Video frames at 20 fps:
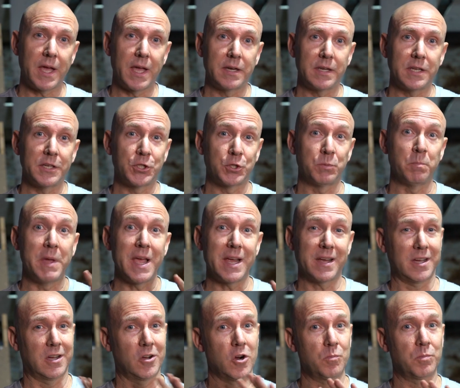and
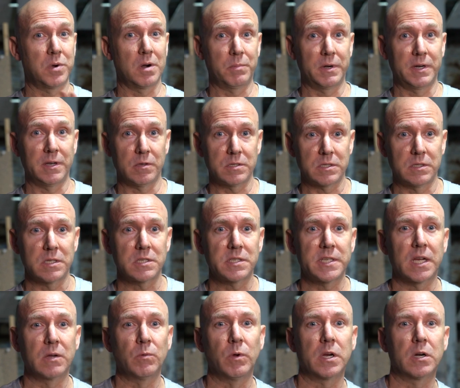Izhmek, I hope I'm pronouncing the
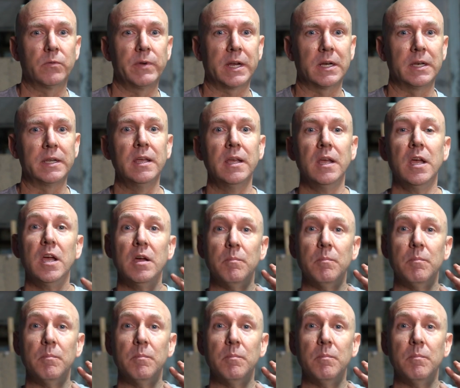second one correctly,